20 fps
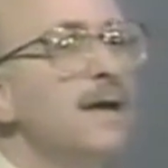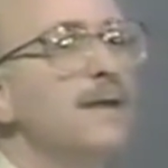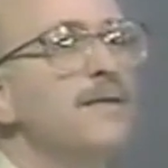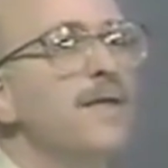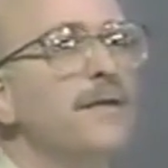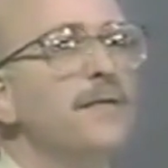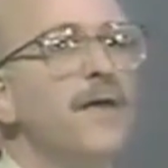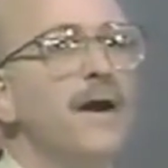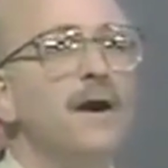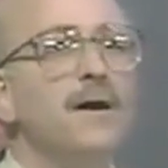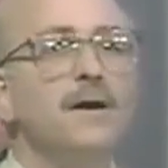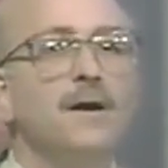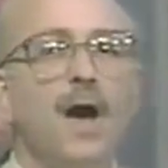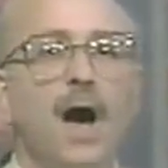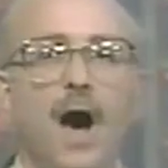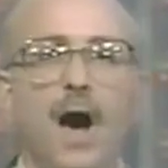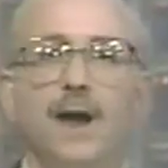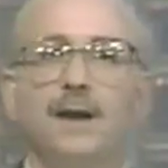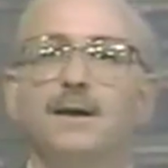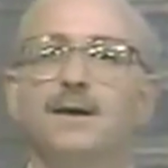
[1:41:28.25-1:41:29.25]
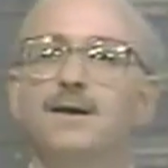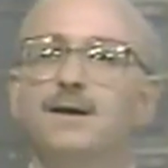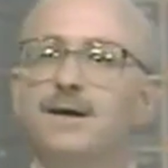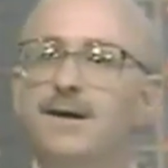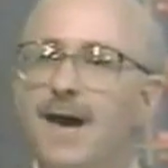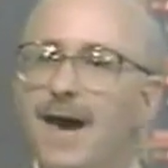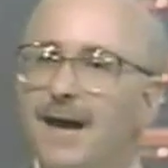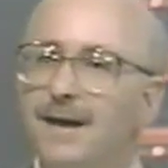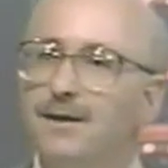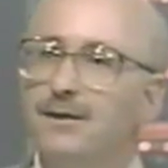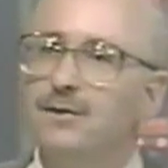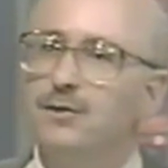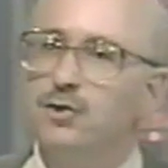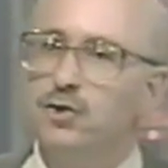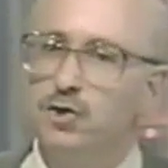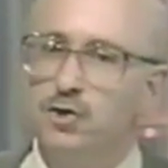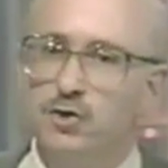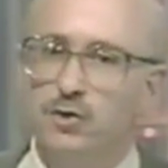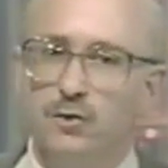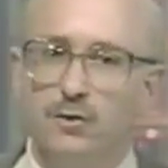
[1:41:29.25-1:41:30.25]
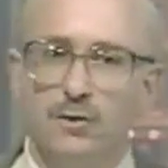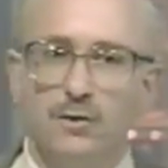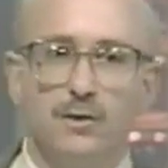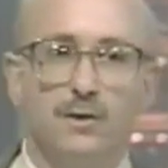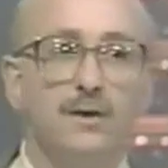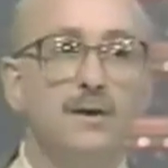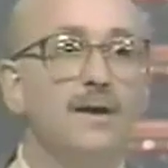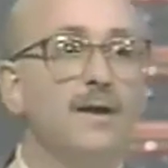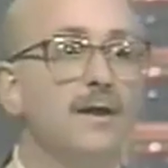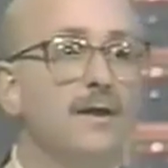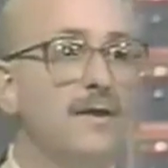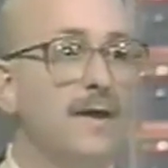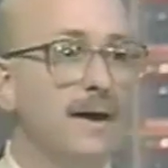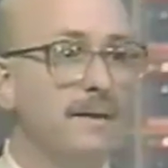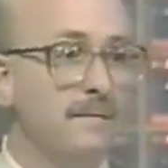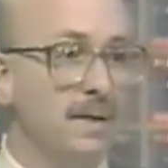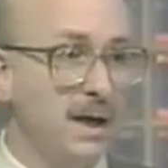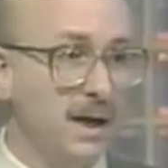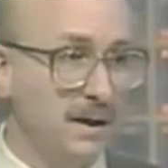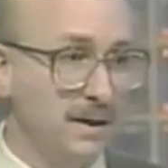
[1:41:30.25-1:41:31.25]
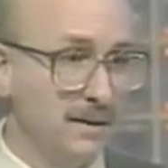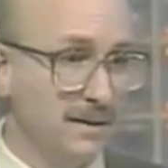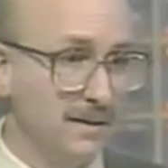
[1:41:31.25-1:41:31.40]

that they're not yet sure they mean.